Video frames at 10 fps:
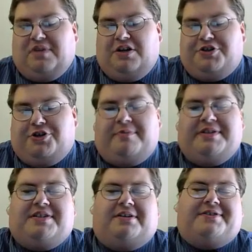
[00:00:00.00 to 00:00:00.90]

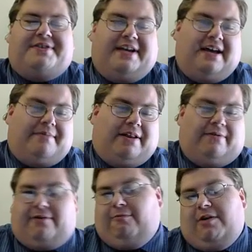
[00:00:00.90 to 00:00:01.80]
Sherman's also the guy, by the way,
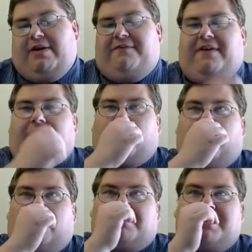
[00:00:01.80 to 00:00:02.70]
one of my favorite
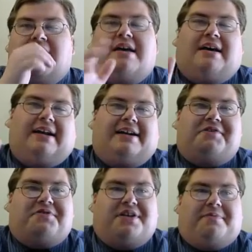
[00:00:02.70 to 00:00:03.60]
quotes, and I got to
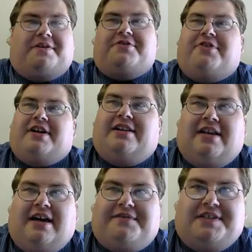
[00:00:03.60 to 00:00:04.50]
do something to try to get
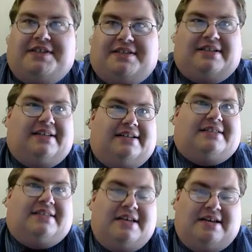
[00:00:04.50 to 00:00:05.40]
laughs, because
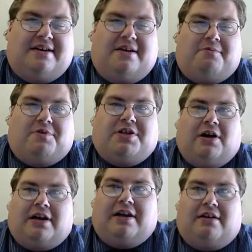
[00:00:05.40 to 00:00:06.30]
we're
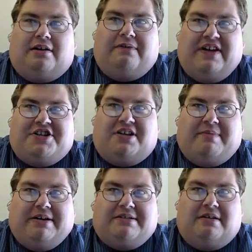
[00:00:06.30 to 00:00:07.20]
talking eventually
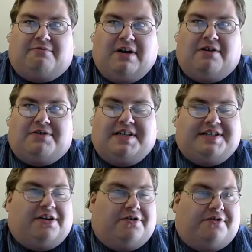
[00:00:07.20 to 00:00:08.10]
about around
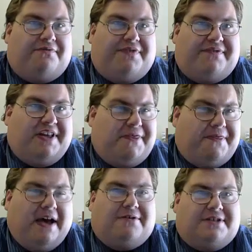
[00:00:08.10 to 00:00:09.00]

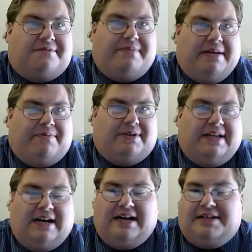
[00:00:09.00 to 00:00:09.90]
650,000 people
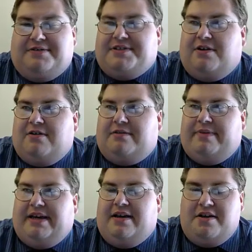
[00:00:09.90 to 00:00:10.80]
dying, so it's hard to
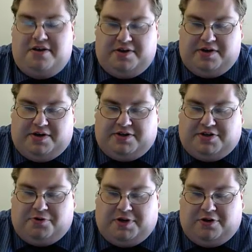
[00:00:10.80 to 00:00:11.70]
be
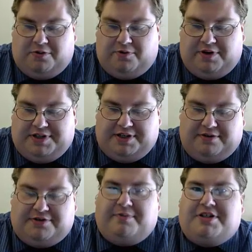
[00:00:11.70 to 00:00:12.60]
too humorous,
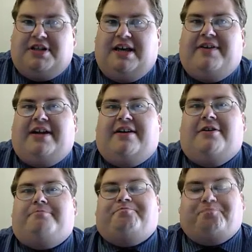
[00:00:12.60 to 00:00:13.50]
too much levity here.